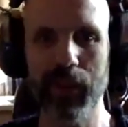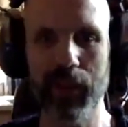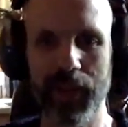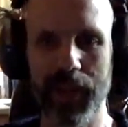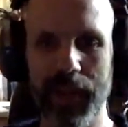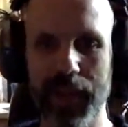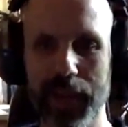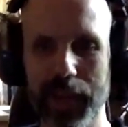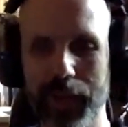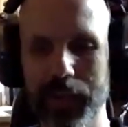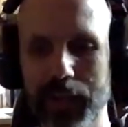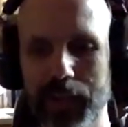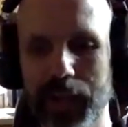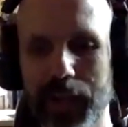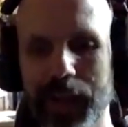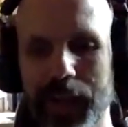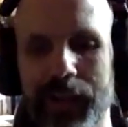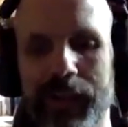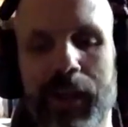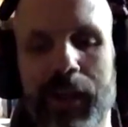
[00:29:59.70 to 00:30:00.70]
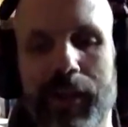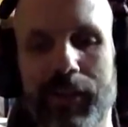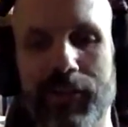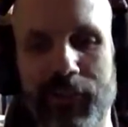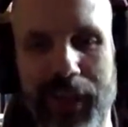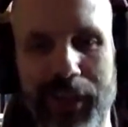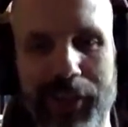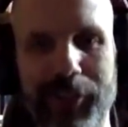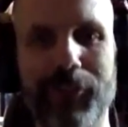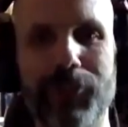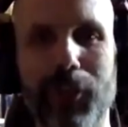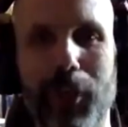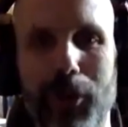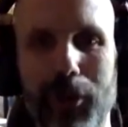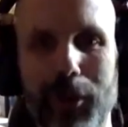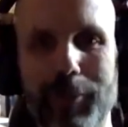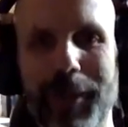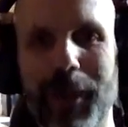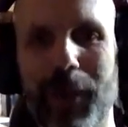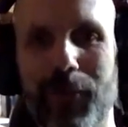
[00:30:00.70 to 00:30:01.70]
and tell us
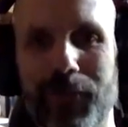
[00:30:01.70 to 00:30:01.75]
all about